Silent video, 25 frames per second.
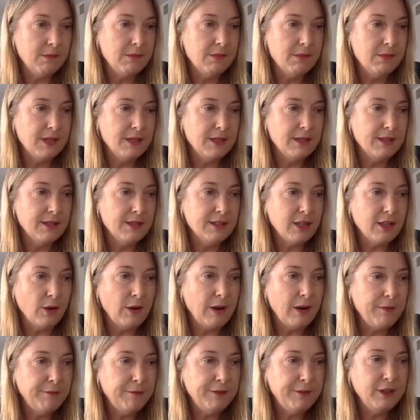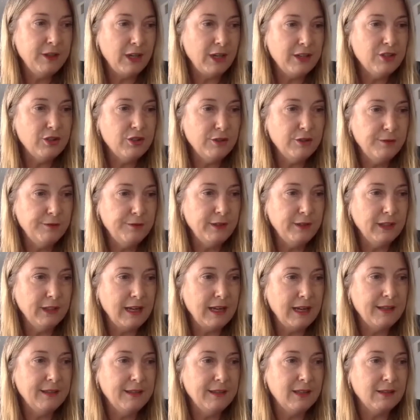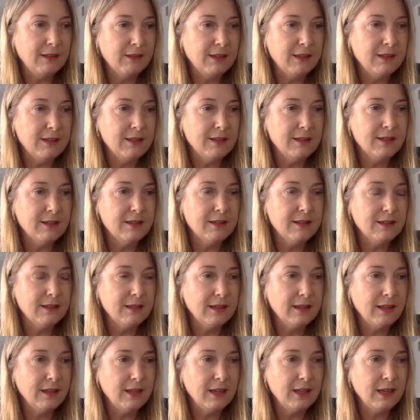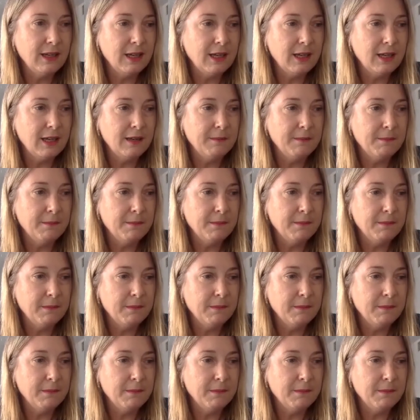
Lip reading: So I do feel like there is, I